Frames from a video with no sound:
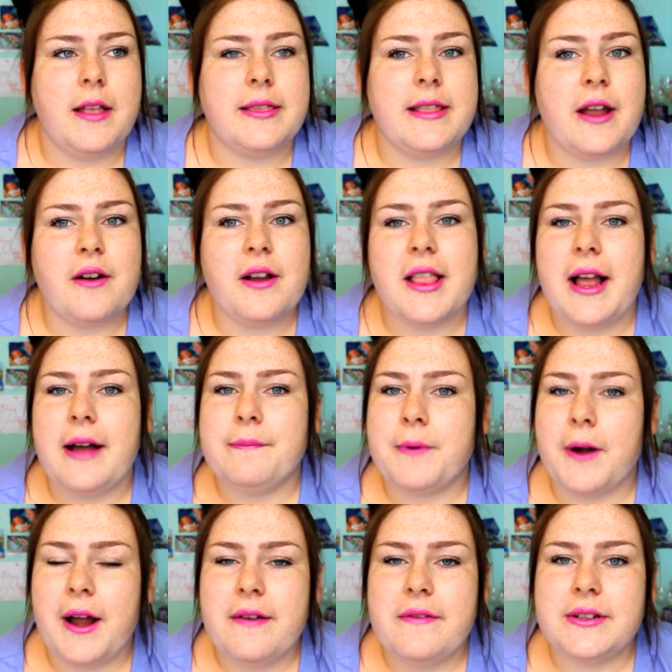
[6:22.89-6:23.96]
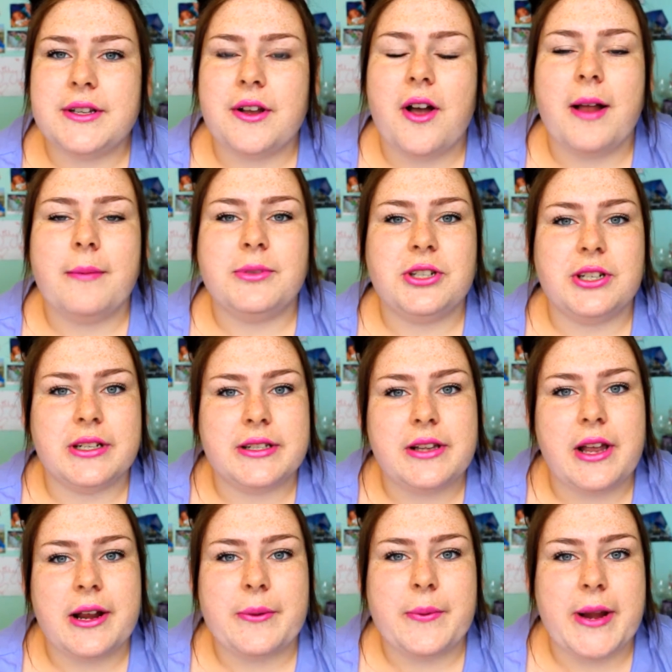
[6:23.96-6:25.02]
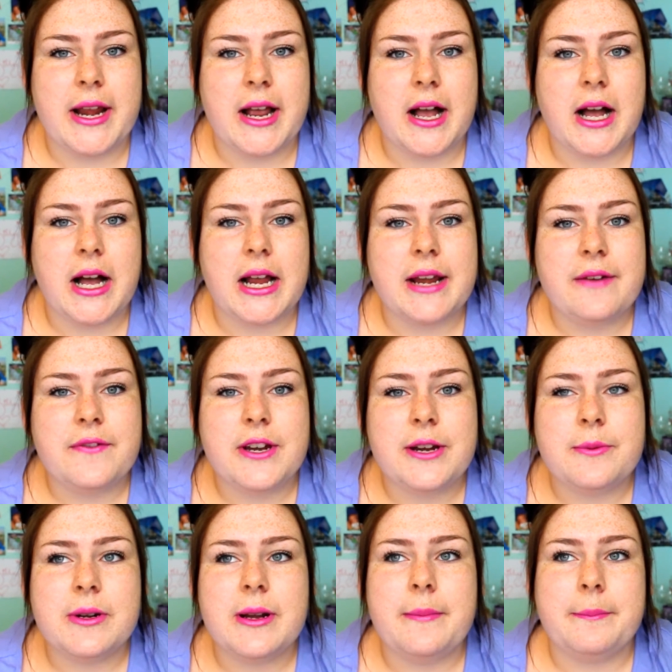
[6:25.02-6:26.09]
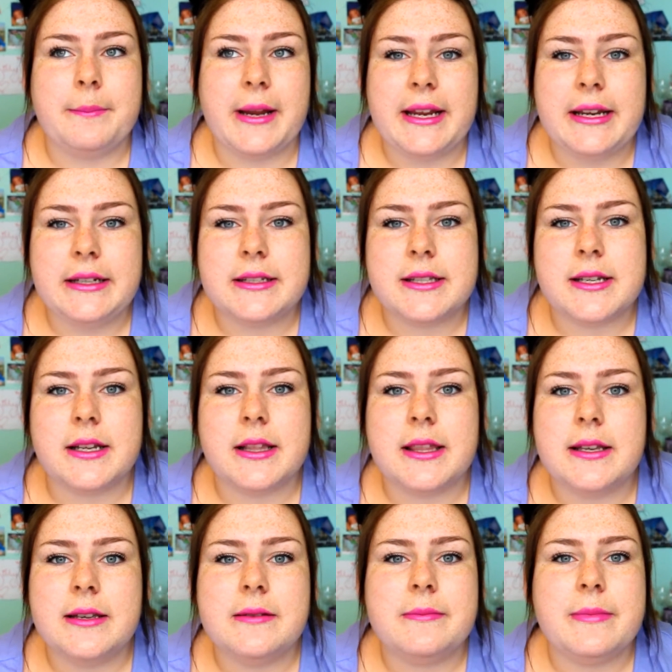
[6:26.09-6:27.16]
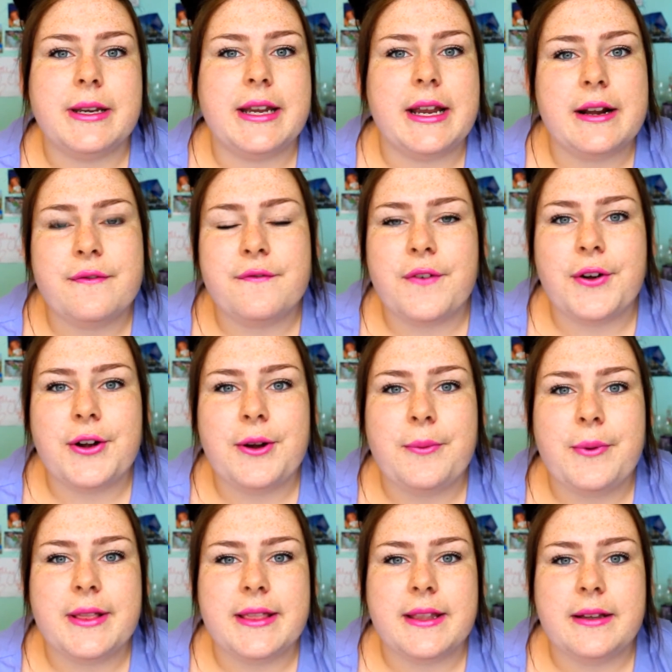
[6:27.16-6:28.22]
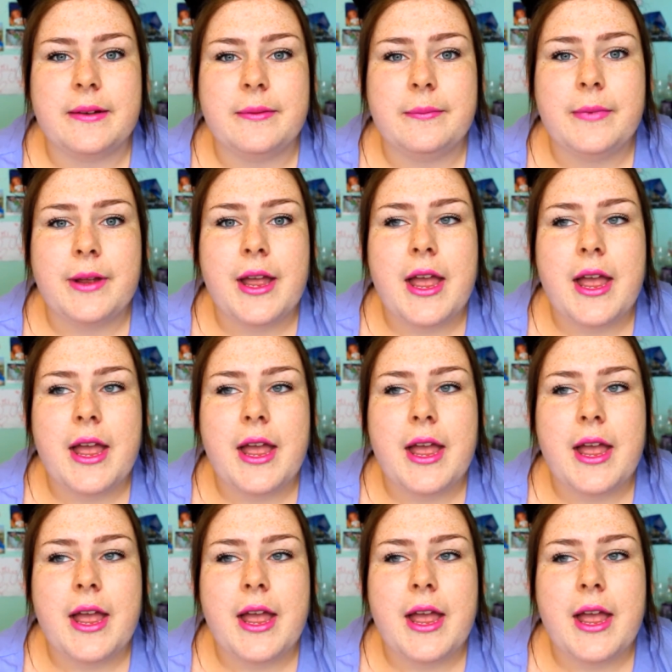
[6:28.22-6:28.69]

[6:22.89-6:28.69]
They're allowed private time just like we are. If you want to meet them and get a photo with them,